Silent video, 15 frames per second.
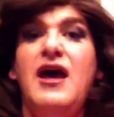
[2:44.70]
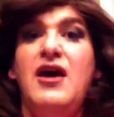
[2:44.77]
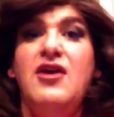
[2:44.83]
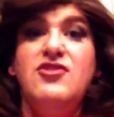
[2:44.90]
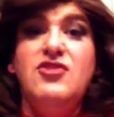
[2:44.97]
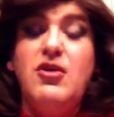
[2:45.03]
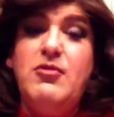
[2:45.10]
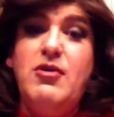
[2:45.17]

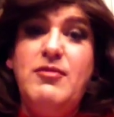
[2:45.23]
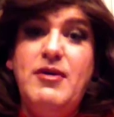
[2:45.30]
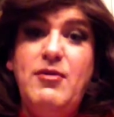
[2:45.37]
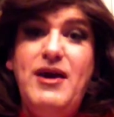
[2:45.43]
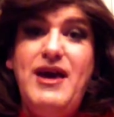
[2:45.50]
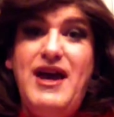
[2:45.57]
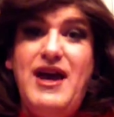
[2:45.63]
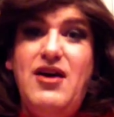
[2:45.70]
So I'm on my
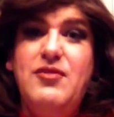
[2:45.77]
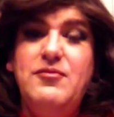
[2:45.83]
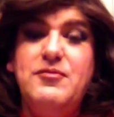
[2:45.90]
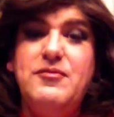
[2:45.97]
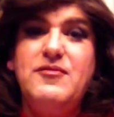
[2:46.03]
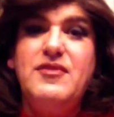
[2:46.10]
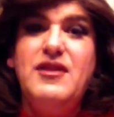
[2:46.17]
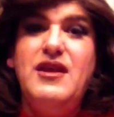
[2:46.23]
way out,
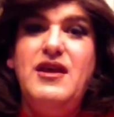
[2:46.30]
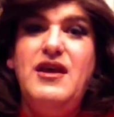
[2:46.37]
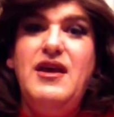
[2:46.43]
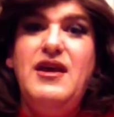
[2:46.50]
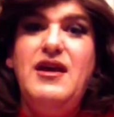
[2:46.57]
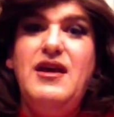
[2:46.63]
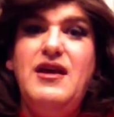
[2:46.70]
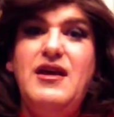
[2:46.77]

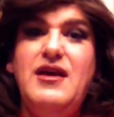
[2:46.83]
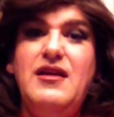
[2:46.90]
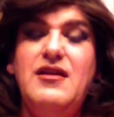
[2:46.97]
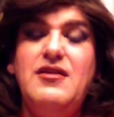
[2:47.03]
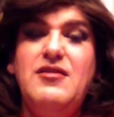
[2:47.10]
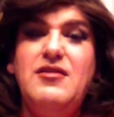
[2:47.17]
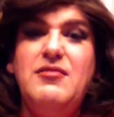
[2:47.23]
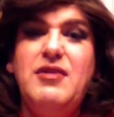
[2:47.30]

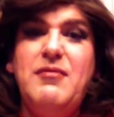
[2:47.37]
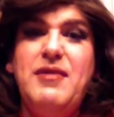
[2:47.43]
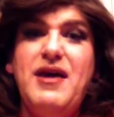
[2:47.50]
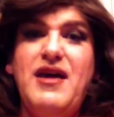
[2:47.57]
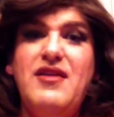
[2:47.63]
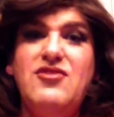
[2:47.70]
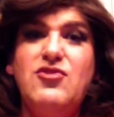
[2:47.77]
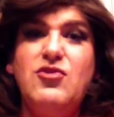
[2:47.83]
and my
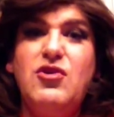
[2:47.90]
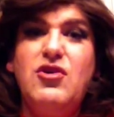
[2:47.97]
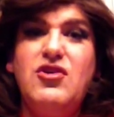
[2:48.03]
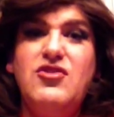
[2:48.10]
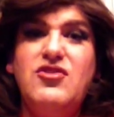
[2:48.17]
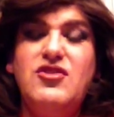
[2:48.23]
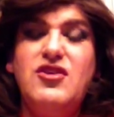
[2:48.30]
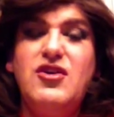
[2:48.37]
paths
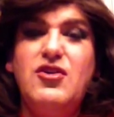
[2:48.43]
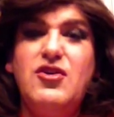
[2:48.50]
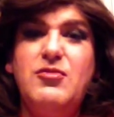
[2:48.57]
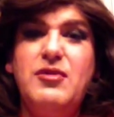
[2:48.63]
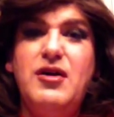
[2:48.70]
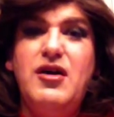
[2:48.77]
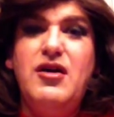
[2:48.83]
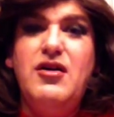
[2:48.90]
cross a
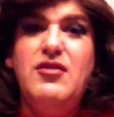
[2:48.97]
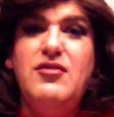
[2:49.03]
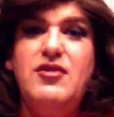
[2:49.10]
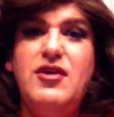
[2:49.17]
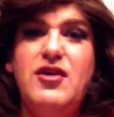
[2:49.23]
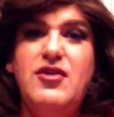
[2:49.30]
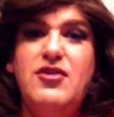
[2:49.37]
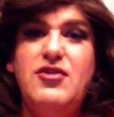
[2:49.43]
group
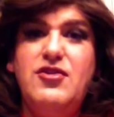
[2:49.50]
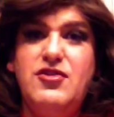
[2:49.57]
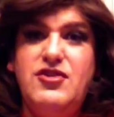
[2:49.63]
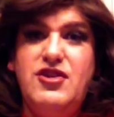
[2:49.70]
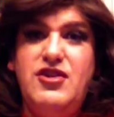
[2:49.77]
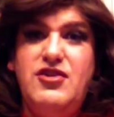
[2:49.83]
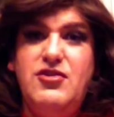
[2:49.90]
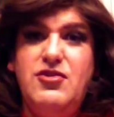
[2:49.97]
of
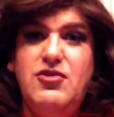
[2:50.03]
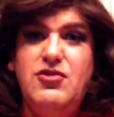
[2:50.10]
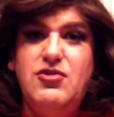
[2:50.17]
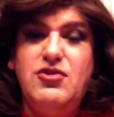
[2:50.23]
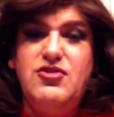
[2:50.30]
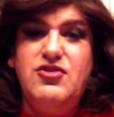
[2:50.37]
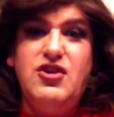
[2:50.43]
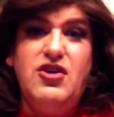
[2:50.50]
13-year-old
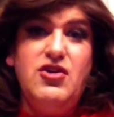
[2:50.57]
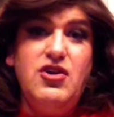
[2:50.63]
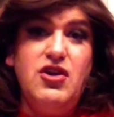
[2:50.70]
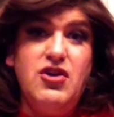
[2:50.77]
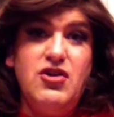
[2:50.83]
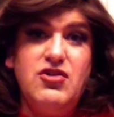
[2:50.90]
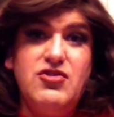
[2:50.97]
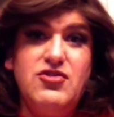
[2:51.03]
or so
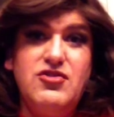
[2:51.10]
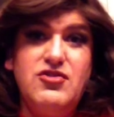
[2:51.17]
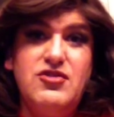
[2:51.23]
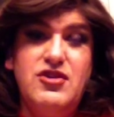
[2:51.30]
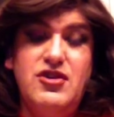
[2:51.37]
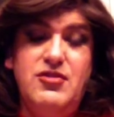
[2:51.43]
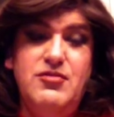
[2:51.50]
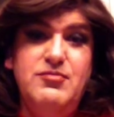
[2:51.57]
girls,
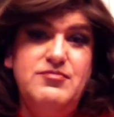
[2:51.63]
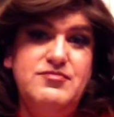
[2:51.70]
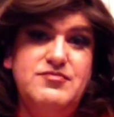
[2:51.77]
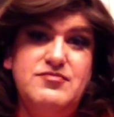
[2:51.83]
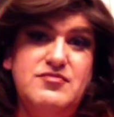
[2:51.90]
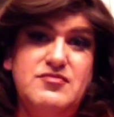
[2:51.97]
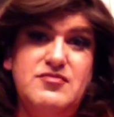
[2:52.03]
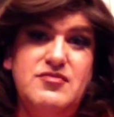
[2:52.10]
you know,
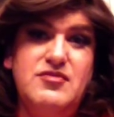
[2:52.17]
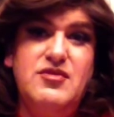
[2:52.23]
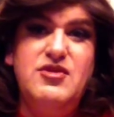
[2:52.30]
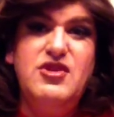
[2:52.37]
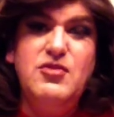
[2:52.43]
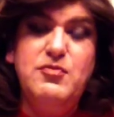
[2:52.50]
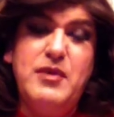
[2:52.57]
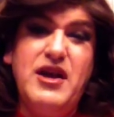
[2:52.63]

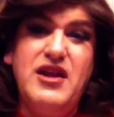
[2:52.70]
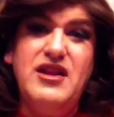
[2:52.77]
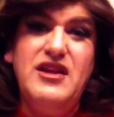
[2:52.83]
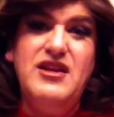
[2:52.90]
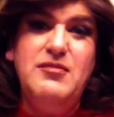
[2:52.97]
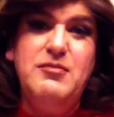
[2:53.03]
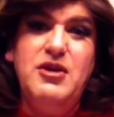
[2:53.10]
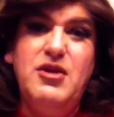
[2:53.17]
just barely
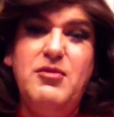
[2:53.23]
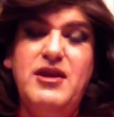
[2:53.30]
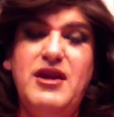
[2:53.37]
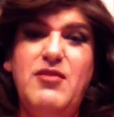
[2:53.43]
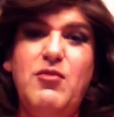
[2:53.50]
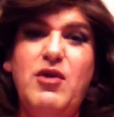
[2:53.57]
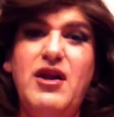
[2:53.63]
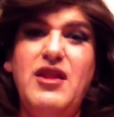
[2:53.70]
into puberty,
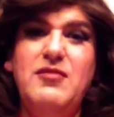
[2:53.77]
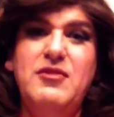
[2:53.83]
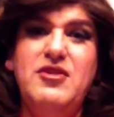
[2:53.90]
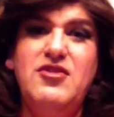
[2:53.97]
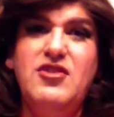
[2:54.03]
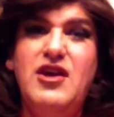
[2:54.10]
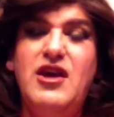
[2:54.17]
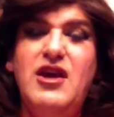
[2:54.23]
and one of them
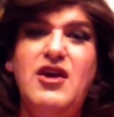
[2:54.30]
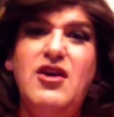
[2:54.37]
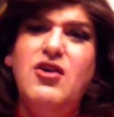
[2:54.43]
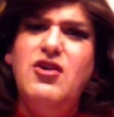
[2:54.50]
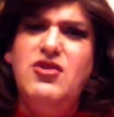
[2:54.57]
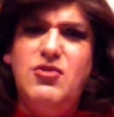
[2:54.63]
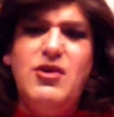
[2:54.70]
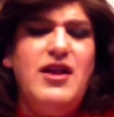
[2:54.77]

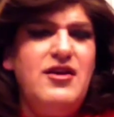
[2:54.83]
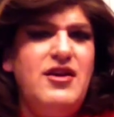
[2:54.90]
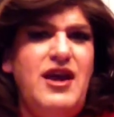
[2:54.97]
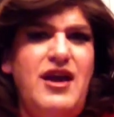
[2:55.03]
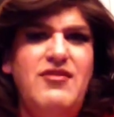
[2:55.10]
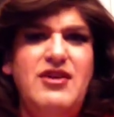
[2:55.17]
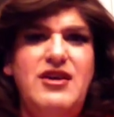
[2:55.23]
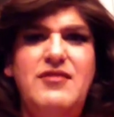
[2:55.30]
is rather
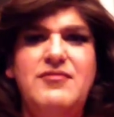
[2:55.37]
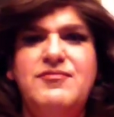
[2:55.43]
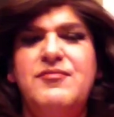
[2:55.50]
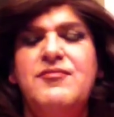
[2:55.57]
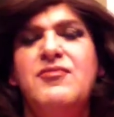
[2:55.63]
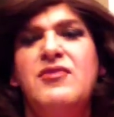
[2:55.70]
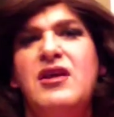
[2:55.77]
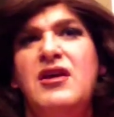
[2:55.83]
heavy,
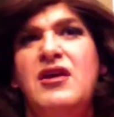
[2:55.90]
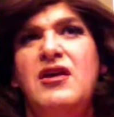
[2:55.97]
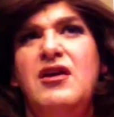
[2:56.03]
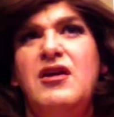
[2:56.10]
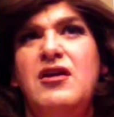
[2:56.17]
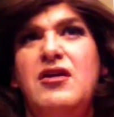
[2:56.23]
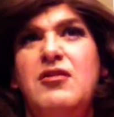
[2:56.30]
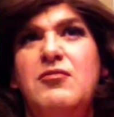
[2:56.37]

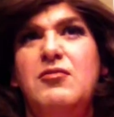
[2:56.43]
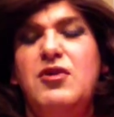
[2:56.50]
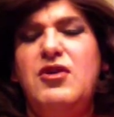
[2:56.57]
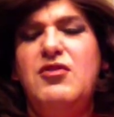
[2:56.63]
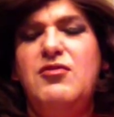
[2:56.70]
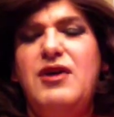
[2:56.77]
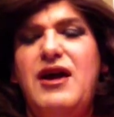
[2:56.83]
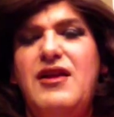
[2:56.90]
more
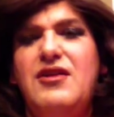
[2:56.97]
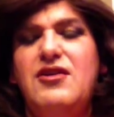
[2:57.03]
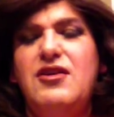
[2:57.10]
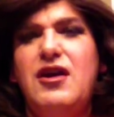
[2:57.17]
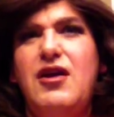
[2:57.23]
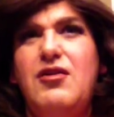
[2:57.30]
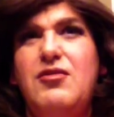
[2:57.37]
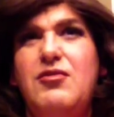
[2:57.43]
than
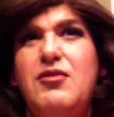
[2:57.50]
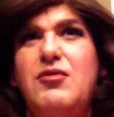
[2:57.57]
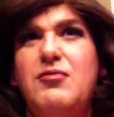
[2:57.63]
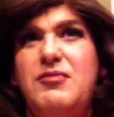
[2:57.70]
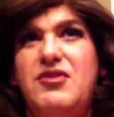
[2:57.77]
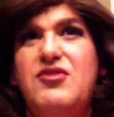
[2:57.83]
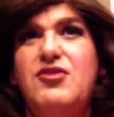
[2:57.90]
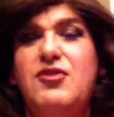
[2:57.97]
rather, or
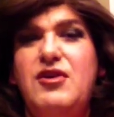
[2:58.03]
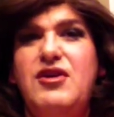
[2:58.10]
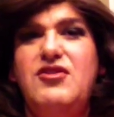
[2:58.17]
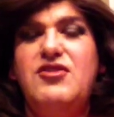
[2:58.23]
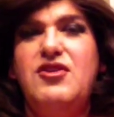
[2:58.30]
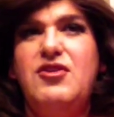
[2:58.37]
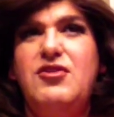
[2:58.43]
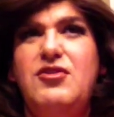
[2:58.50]
Mr.
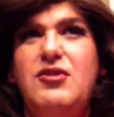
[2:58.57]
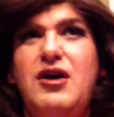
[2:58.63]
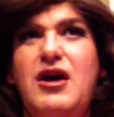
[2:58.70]
Creosote,